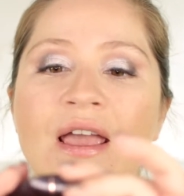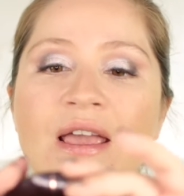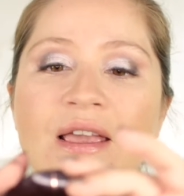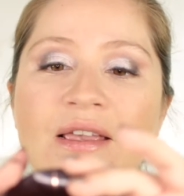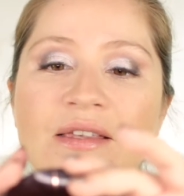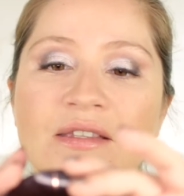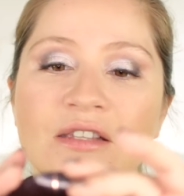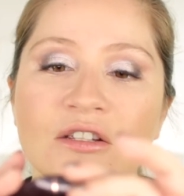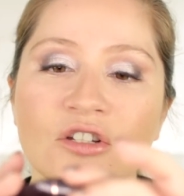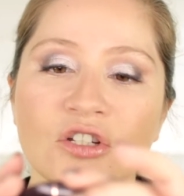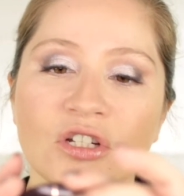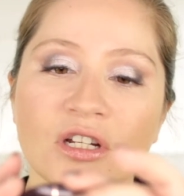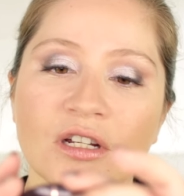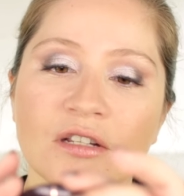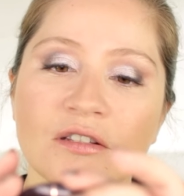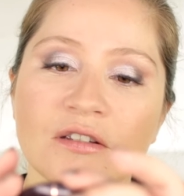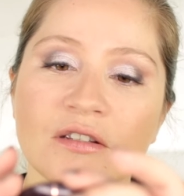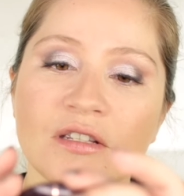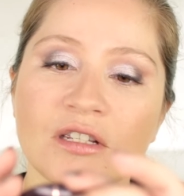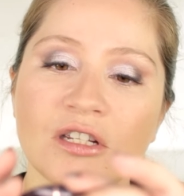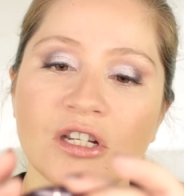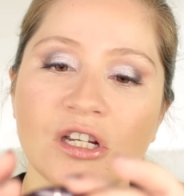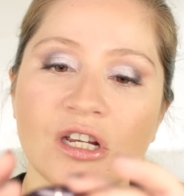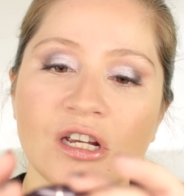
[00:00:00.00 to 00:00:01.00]
Is the Cheek
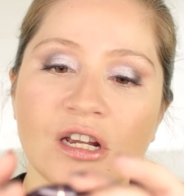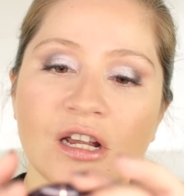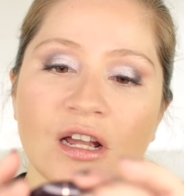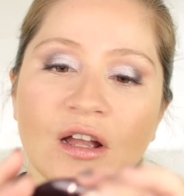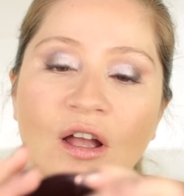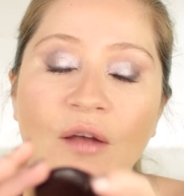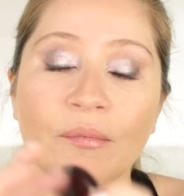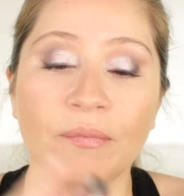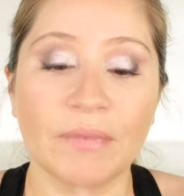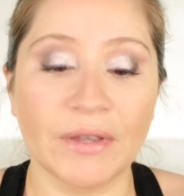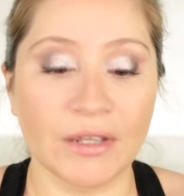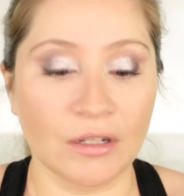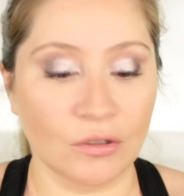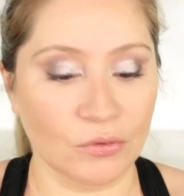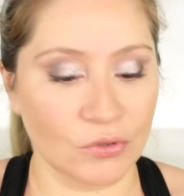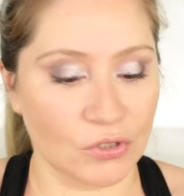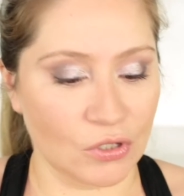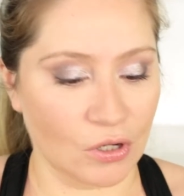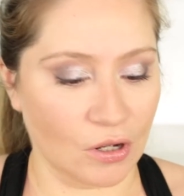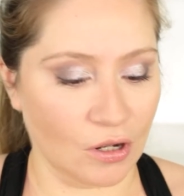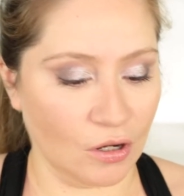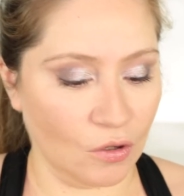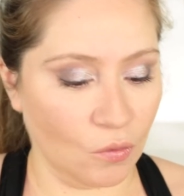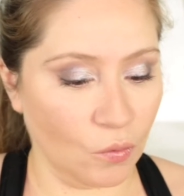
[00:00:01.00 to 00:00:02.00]
to Cheek Pillow
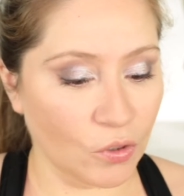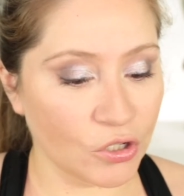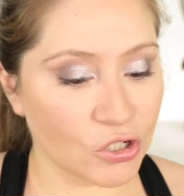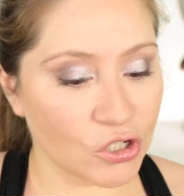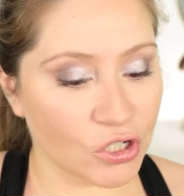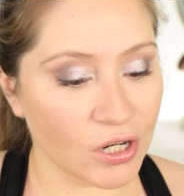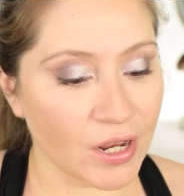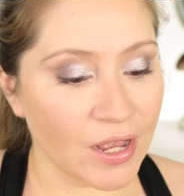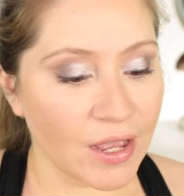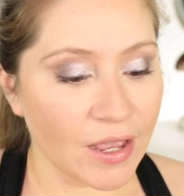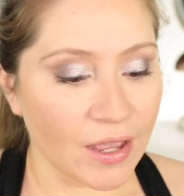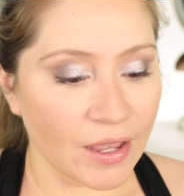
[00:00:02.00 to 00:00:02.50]
Talk, which